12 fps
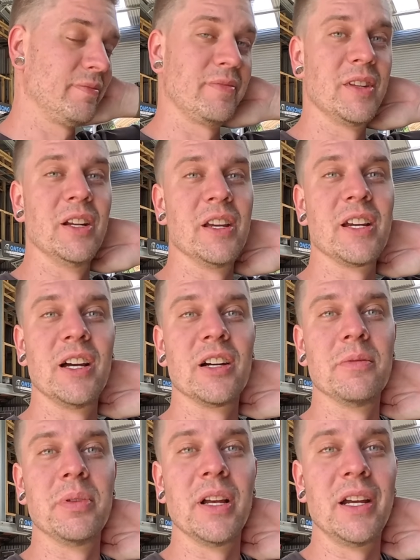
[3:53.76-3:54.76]
you know, you can't
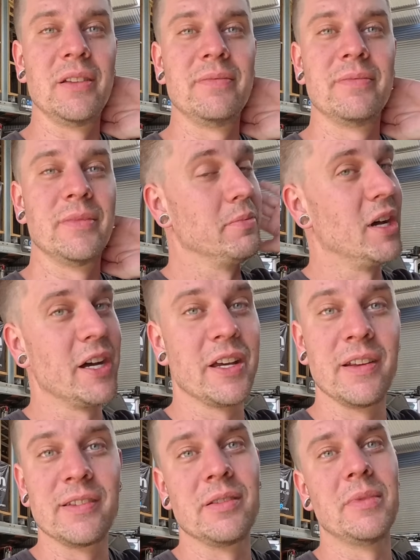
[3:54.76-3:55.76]
complain. The
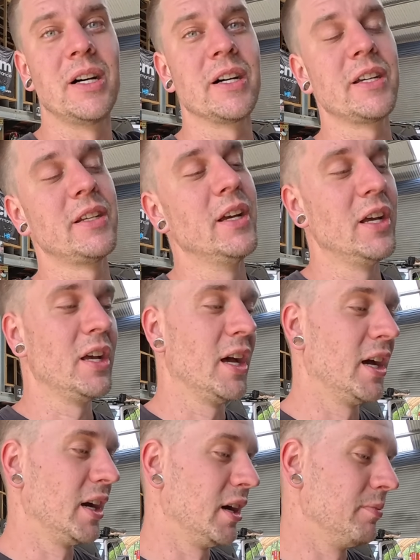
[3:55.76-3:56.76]
market is the market.
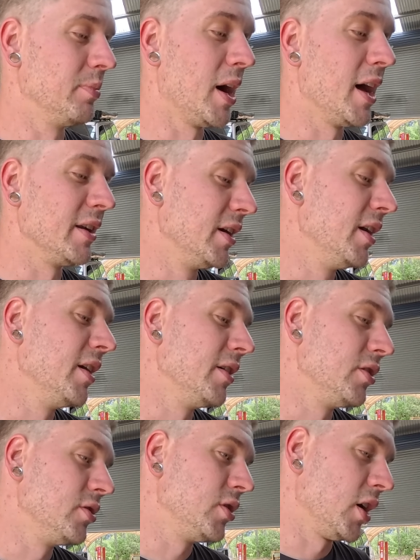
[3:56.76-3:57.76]
But
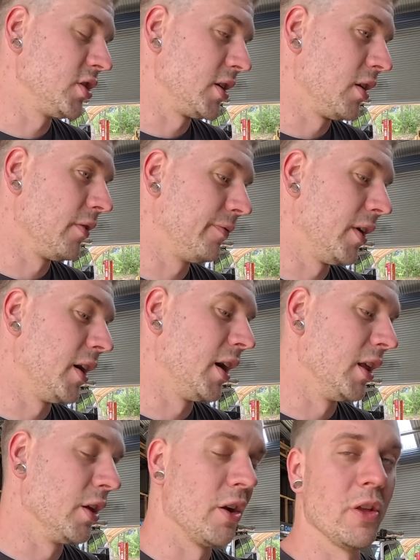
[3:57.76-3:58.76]
judging off
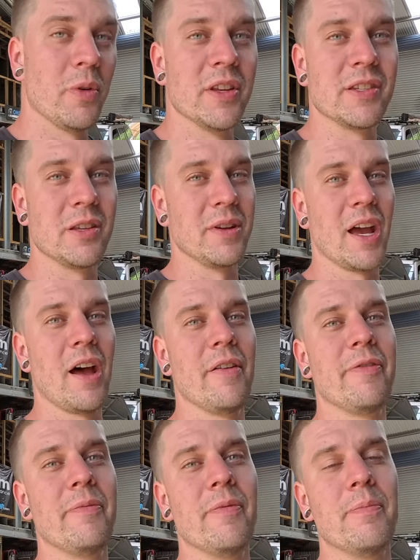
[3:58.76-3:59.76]
a lot of the ones that we
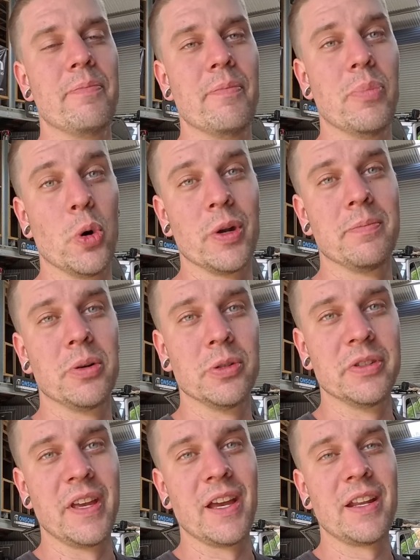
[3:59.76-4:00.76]
have bought and
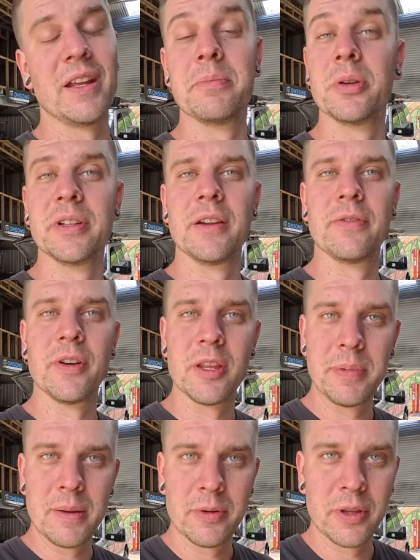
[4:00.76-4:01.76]
pulled down for other
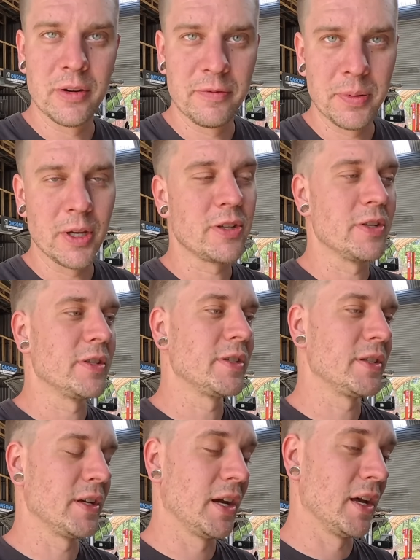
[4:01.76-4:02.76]
people that have
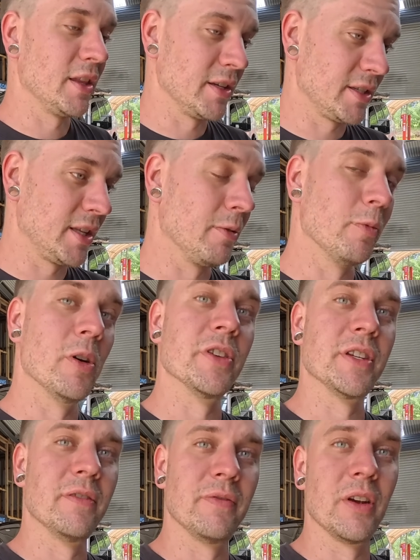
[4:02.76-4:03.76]
purchased, this thing
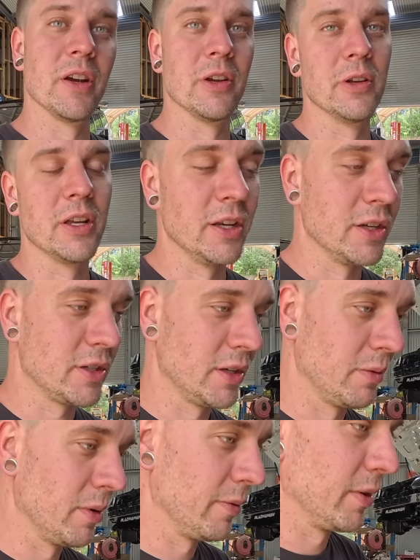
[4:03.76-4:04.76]
was in very good condition and we're